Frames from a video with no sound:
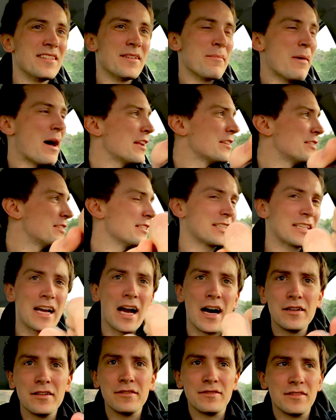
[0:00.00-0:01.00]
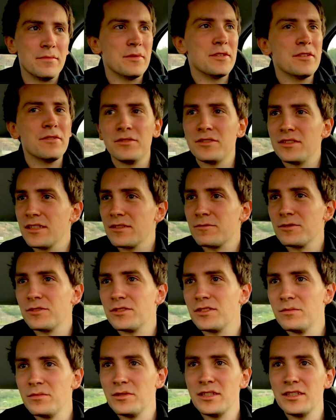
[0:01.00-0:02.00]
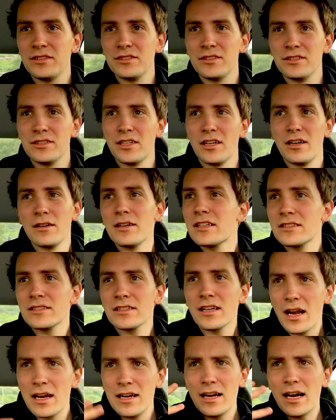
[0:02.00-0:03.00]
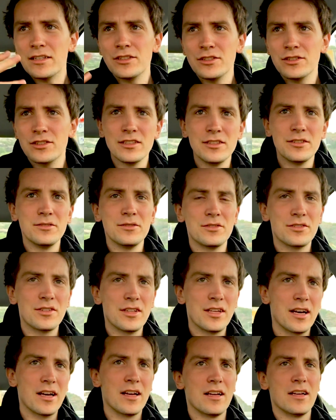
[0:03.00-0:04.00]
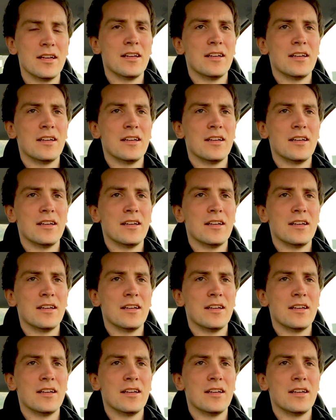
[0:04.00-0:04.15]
magic out of the music for some reason, you know. Because I just lose the